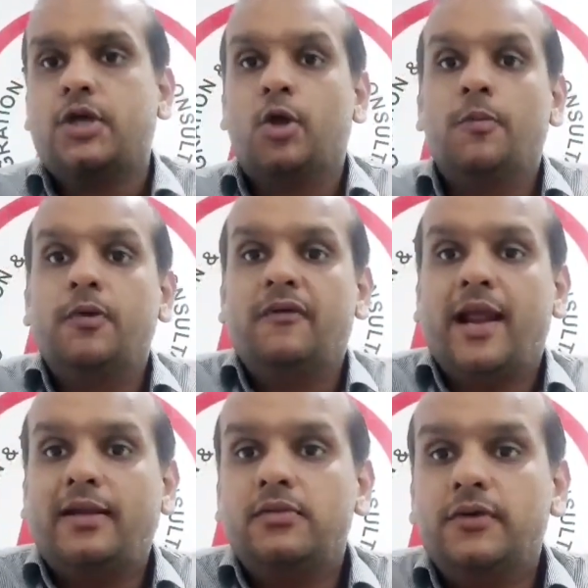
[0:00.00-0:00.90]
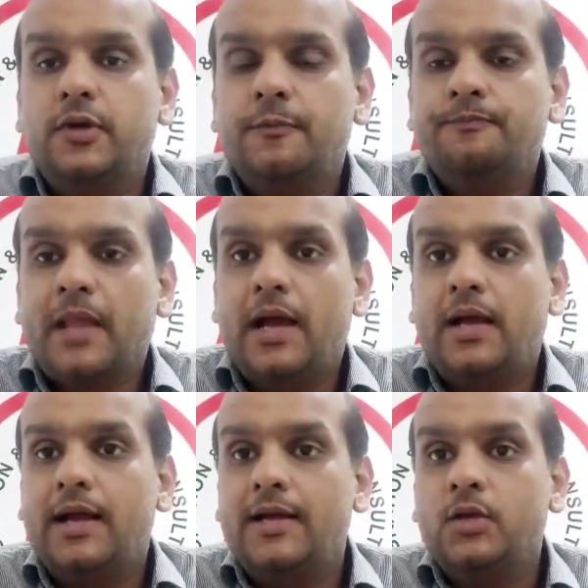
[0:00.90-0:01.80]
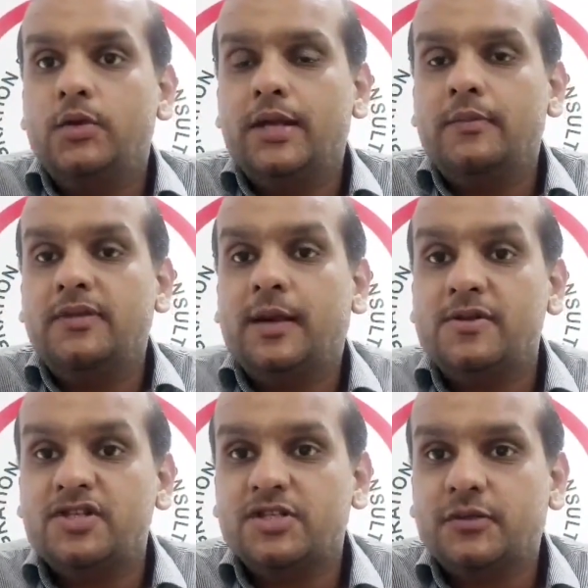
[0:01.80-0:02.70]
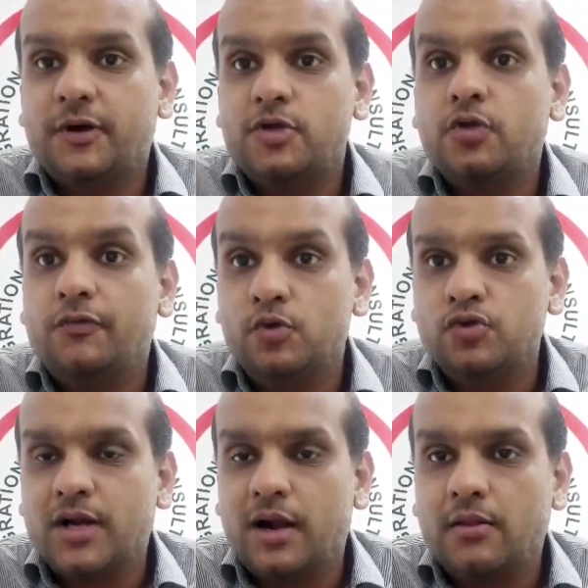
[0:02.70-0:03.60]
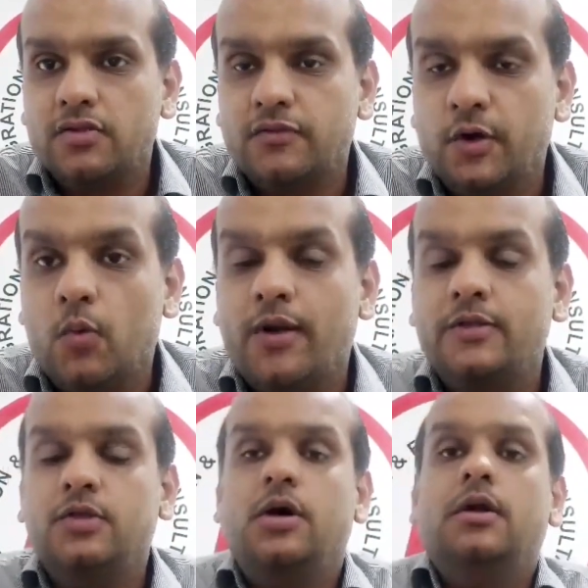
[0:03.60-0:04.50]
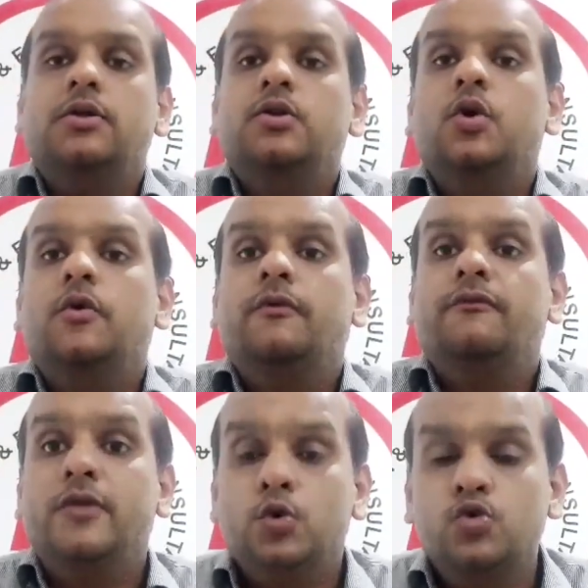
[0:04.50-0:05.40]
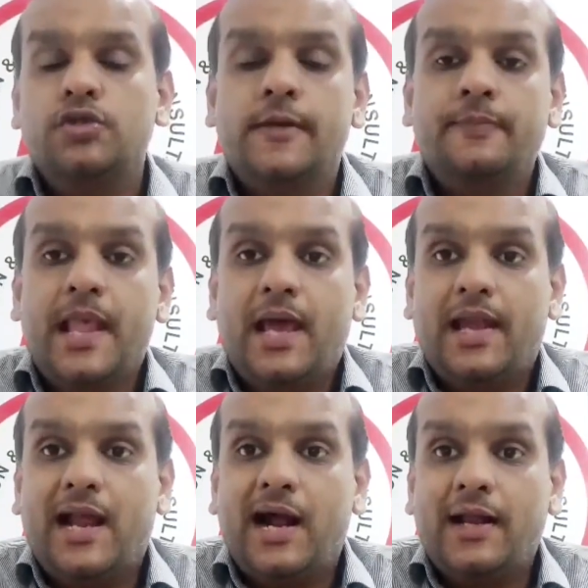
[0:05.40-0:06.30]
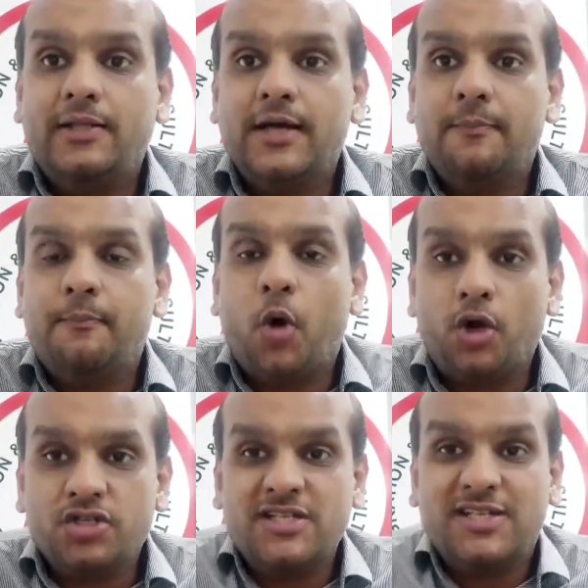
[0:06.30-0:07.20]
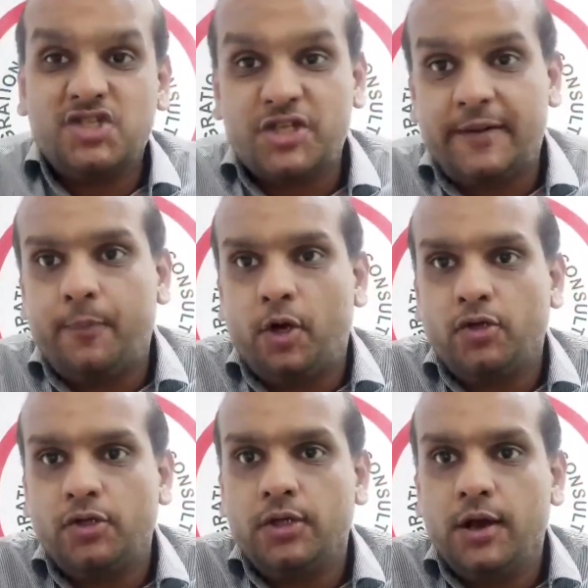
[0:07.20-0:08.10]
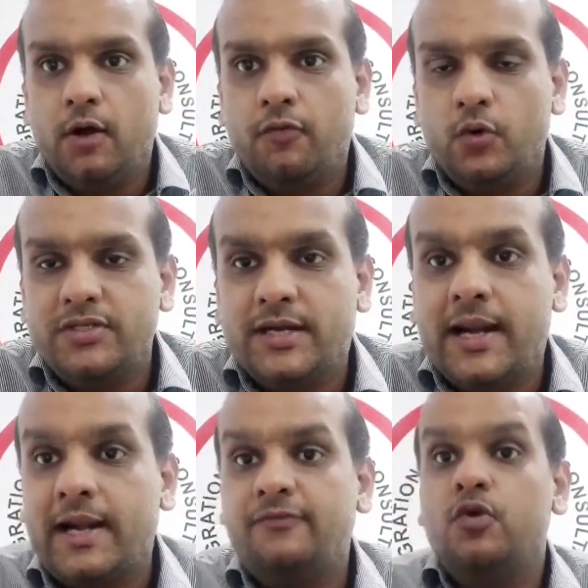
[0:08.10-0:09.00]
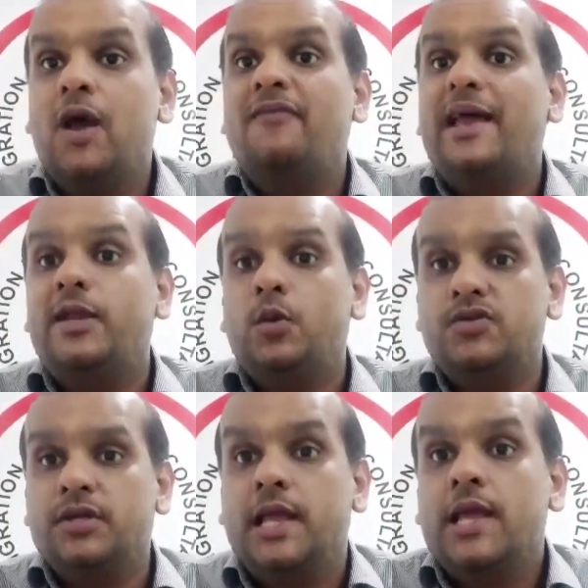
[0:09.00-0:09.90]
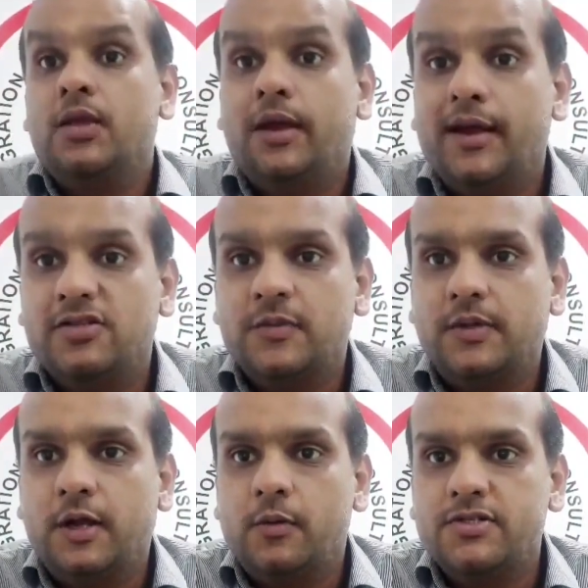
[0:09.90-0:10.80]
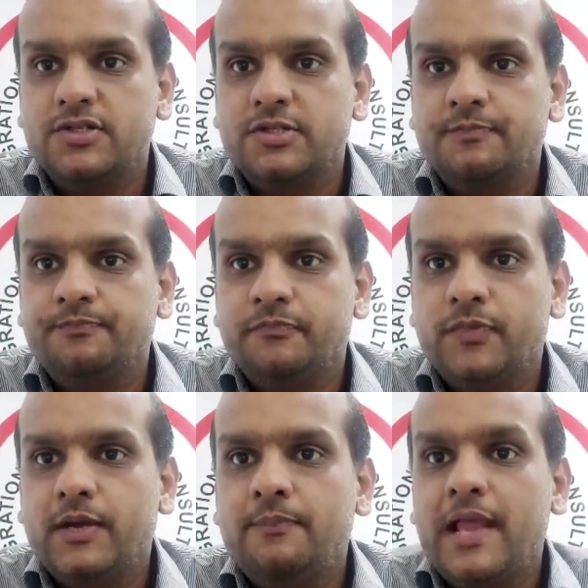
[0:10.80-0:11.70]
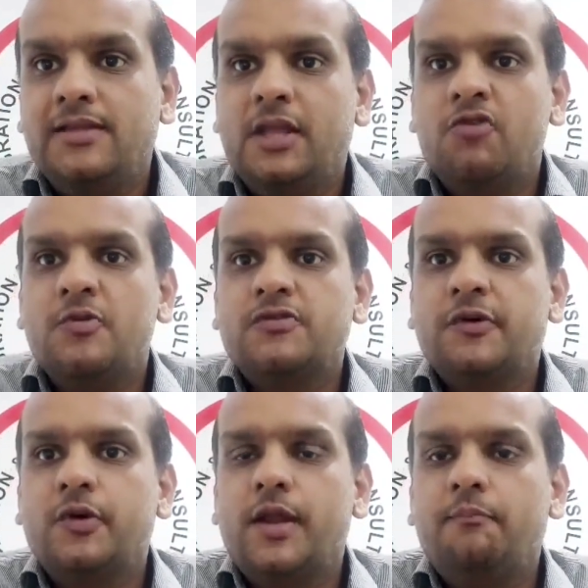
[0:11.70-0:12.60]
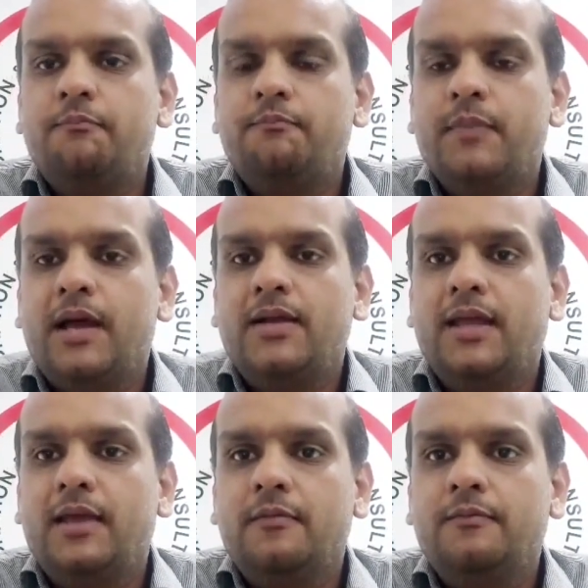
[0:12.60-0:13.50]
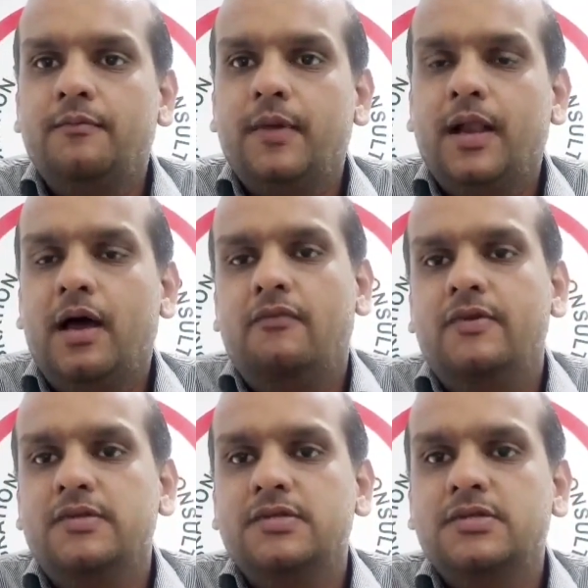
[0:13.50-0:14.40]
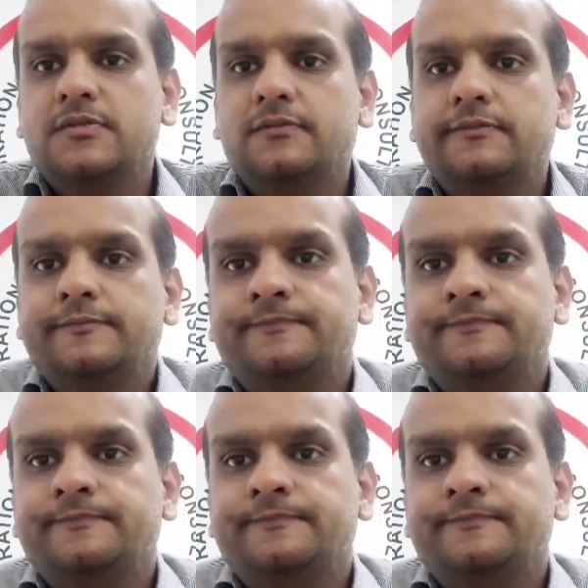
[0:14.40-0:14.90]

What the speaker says: So I hope you have liked this video. Kindly do tell me in the comment section what are your views regarding this video, what are your views regarding the policy, the state policy of Queensland, and if you have any question, you can ask me in the comment section. Right? Thank you very much for your time. Take care. Allah Hafiz.